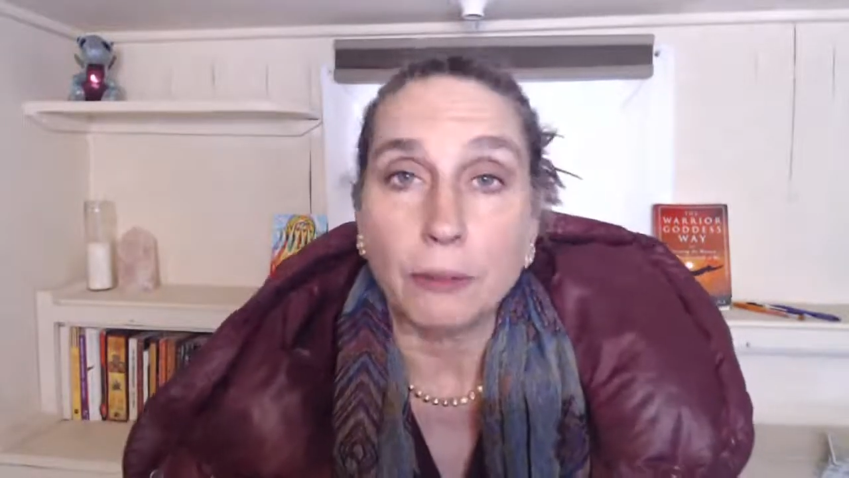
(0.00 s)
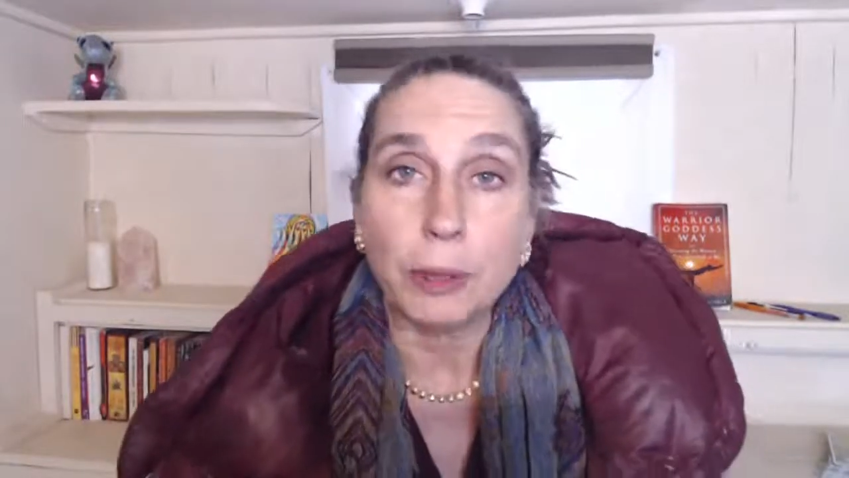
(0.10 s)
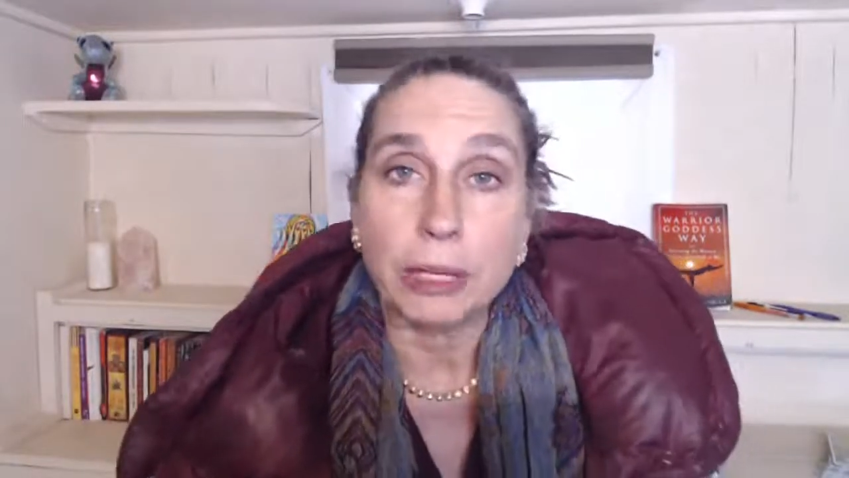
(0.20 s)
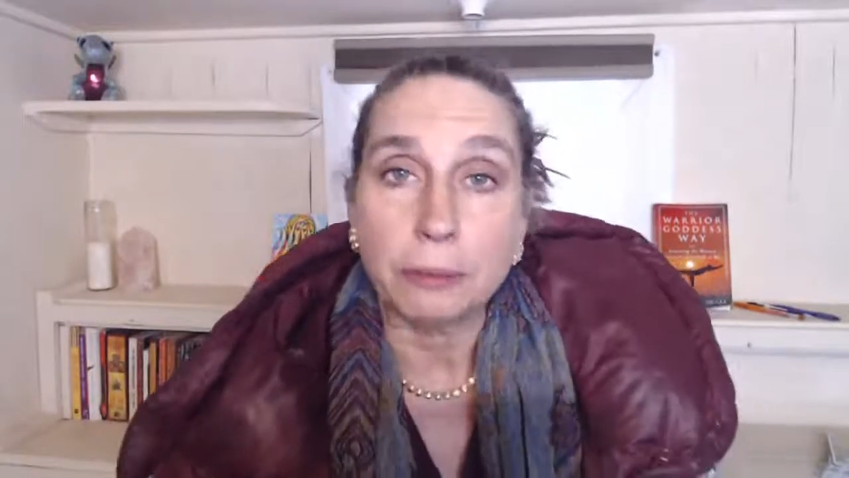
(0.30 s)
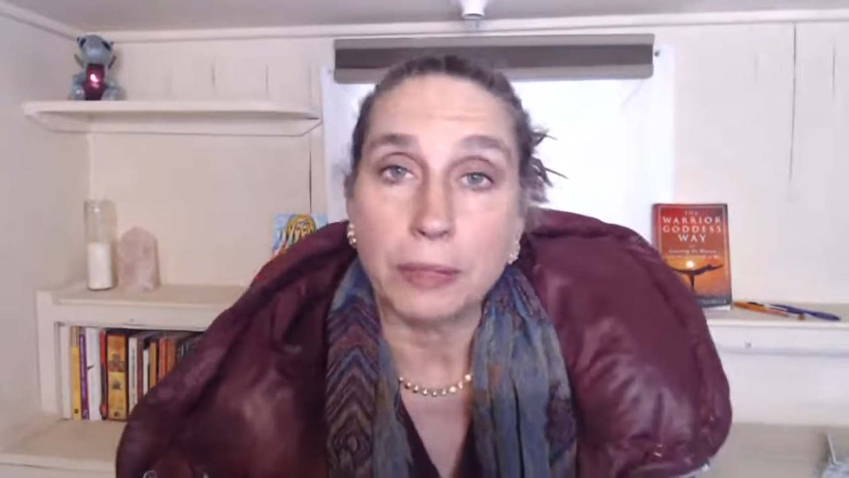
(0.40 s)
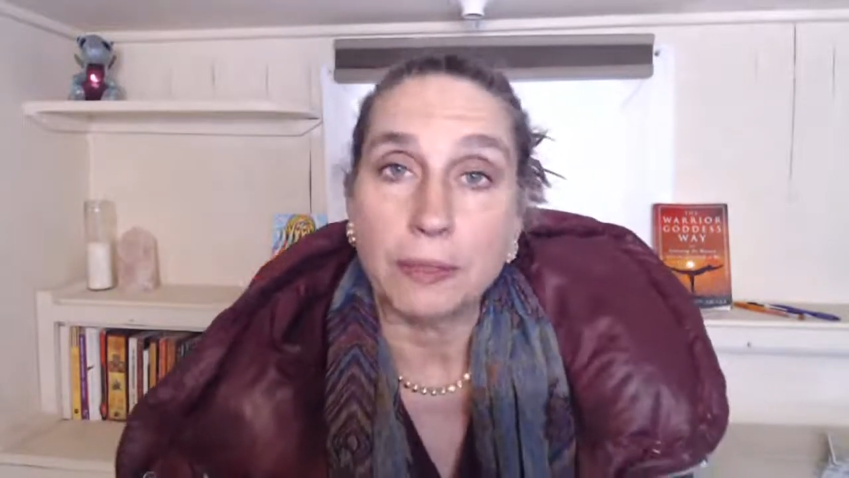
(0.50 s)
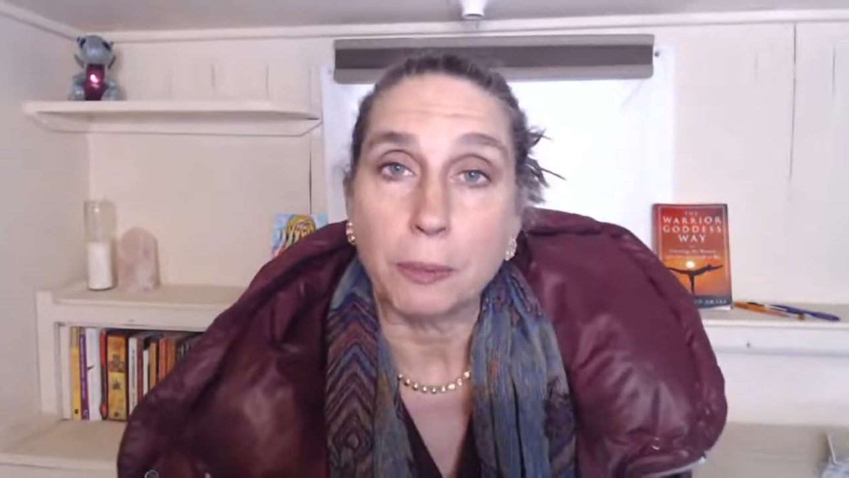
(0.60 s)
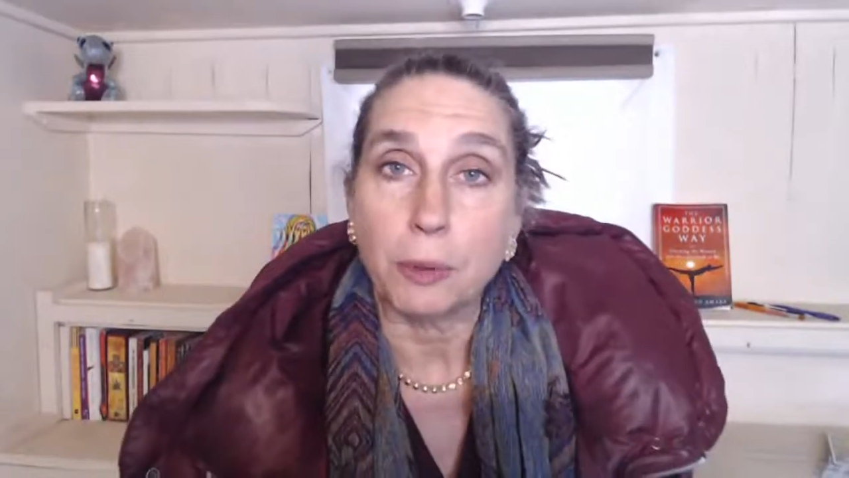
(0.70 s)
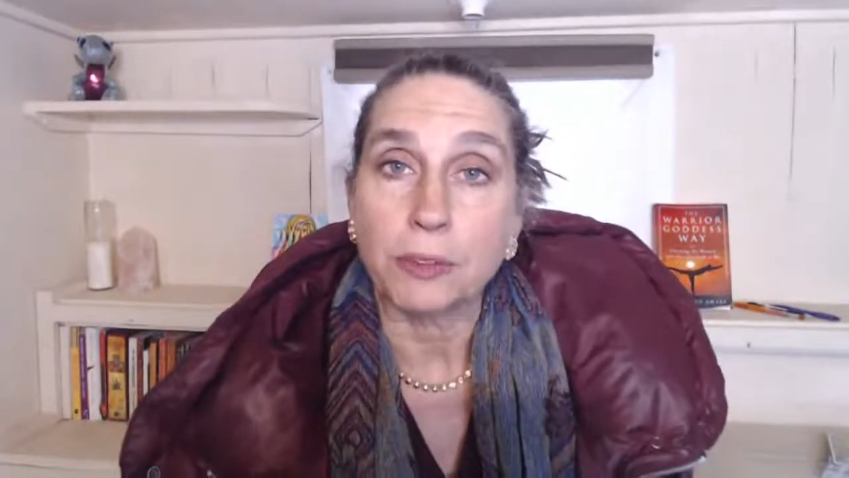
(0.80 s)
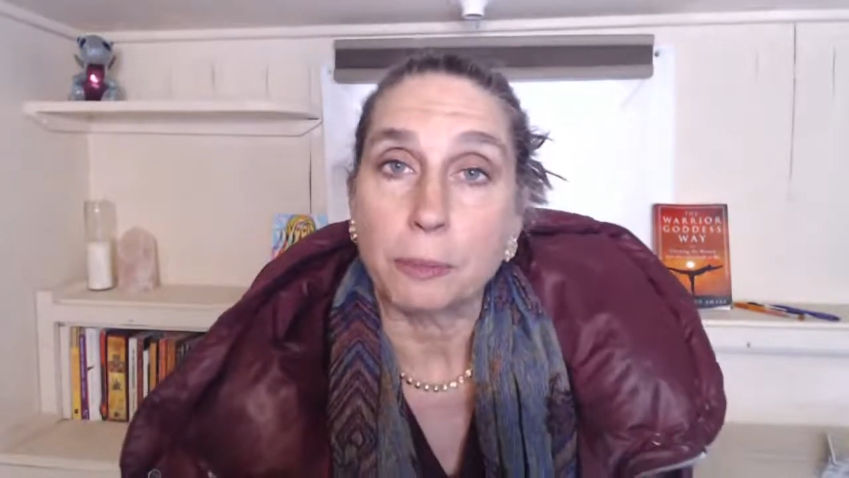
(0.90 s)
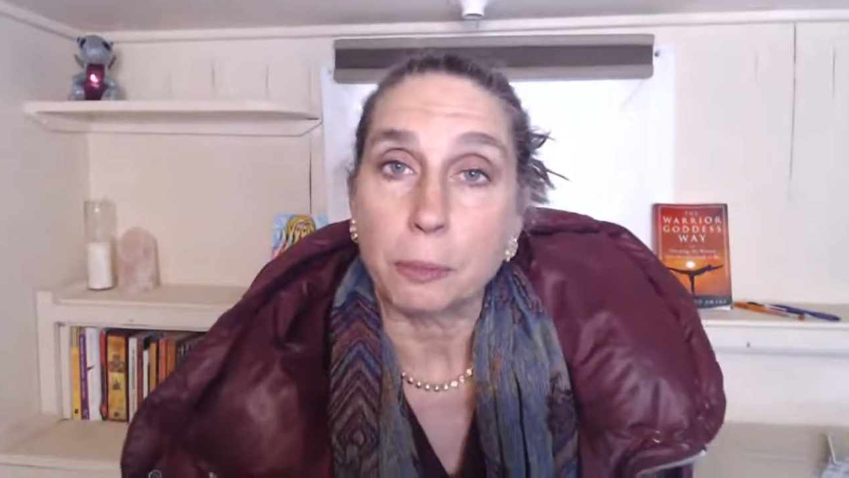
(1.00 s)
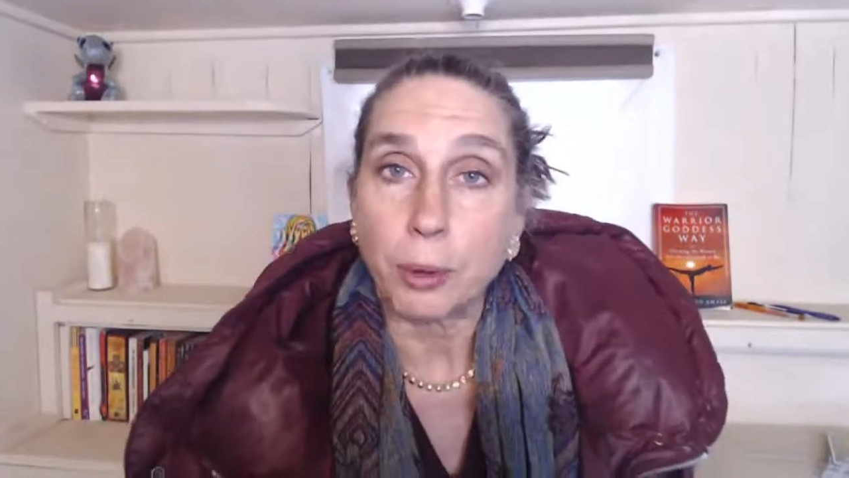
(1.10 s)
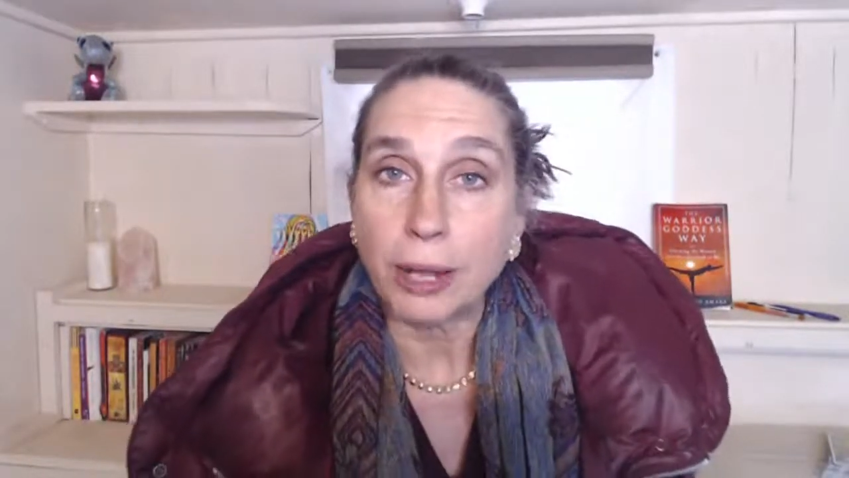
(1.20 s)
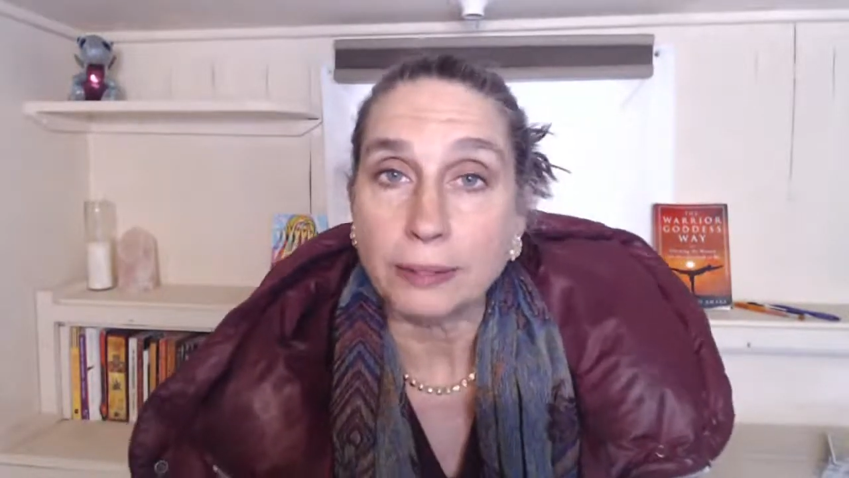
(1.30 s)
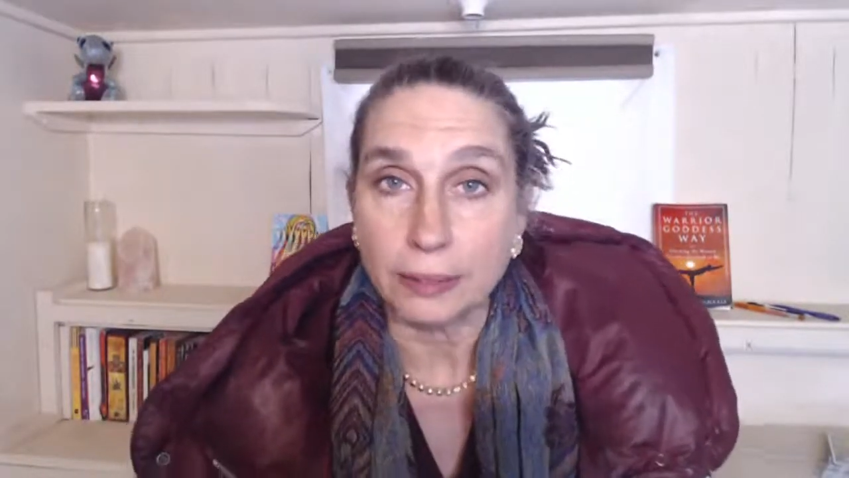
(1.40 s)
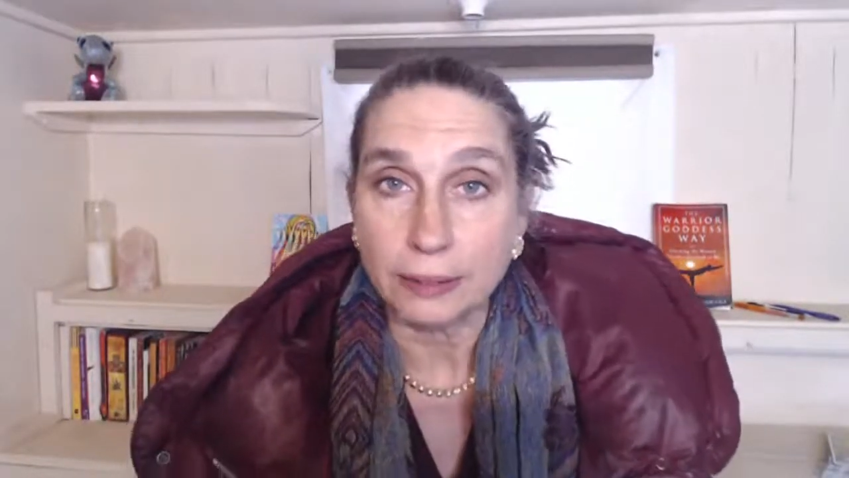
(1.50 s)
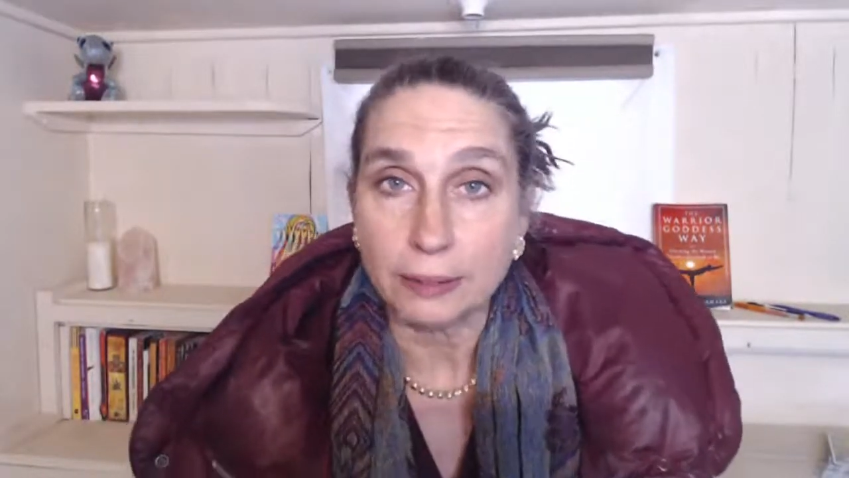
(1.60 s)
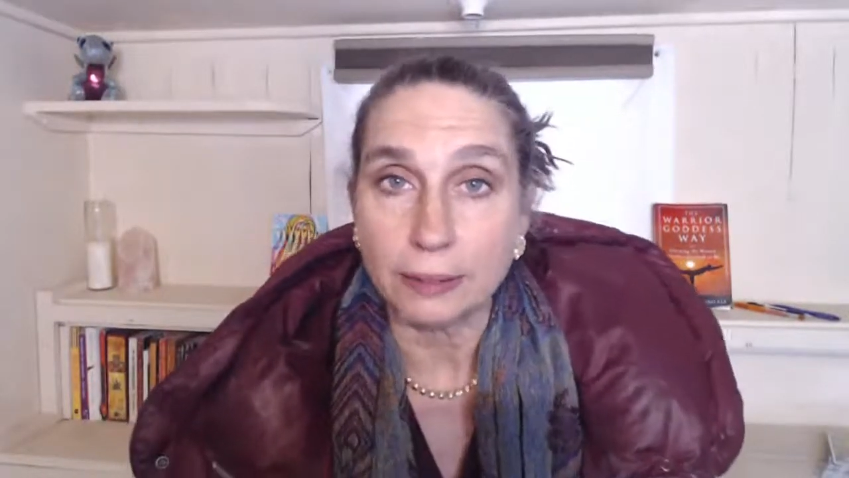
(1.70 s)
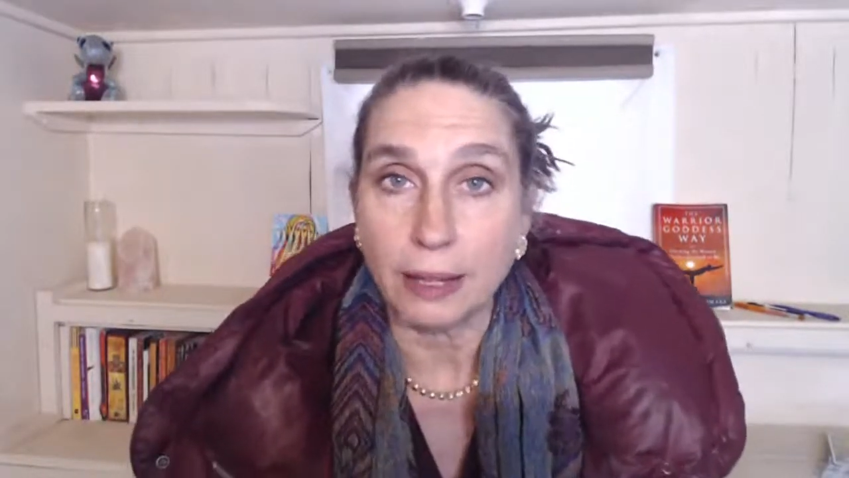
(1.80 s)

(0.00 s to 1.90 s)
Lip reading: if we can meet them with presence,